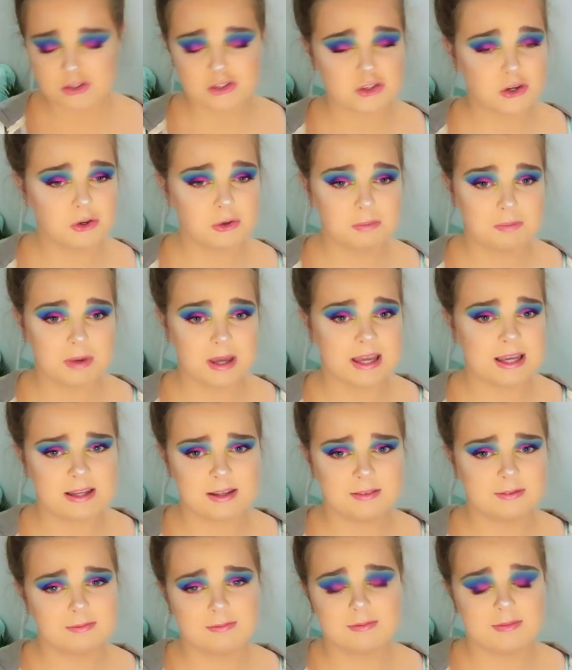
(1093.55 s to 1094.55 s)
don't
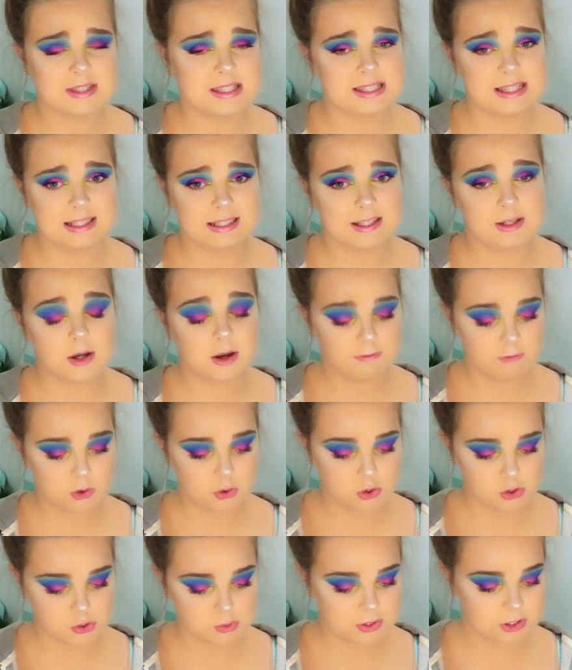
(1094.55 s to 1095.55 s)
be silly, of
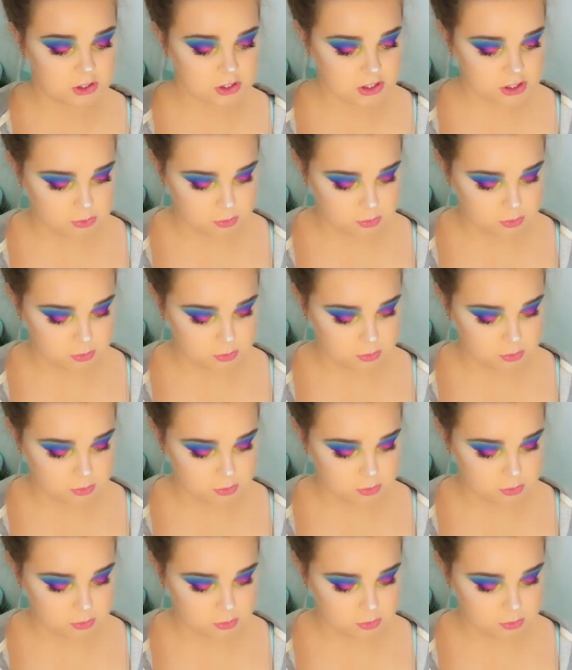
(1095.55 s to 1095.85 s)
course we're going to